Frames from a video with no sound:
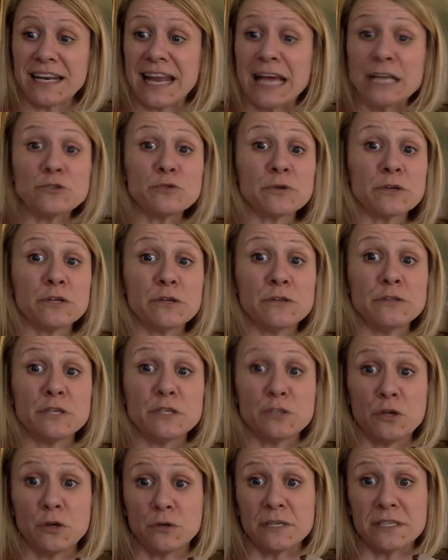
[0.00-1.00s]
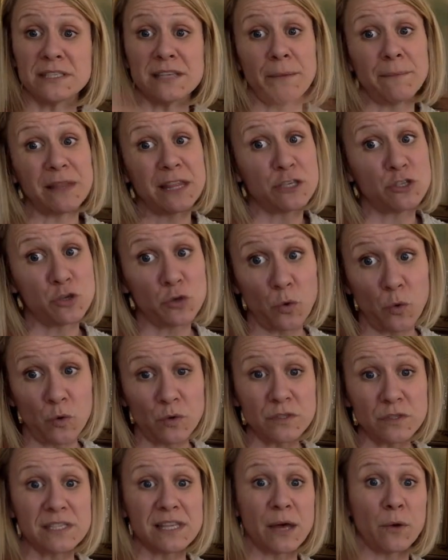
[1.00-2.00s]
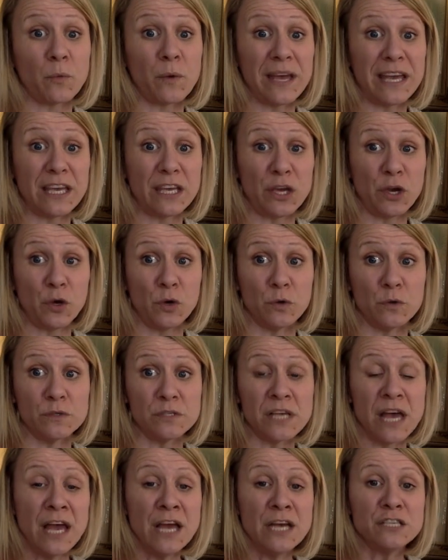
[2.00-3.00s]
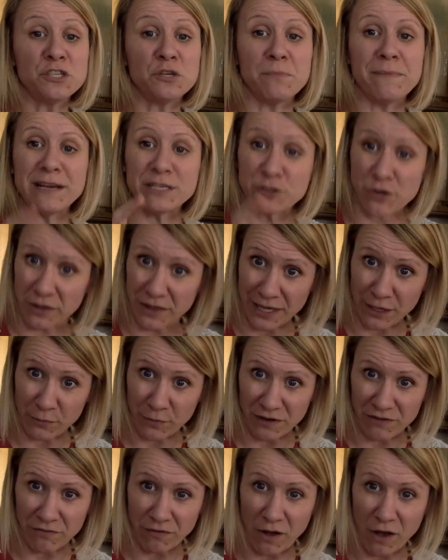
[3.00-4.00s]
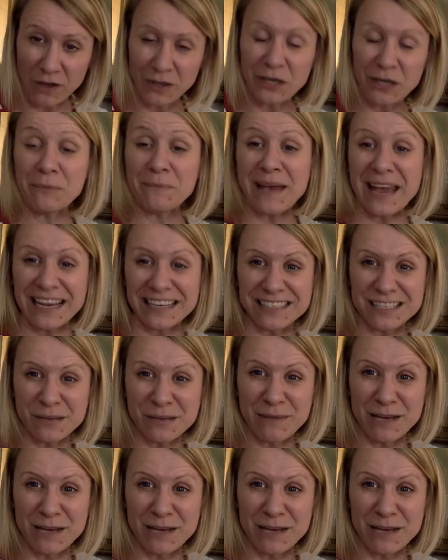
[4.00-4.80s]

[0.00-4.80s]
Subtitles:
introduces you to some of the tools that we use to measure liquid volume and to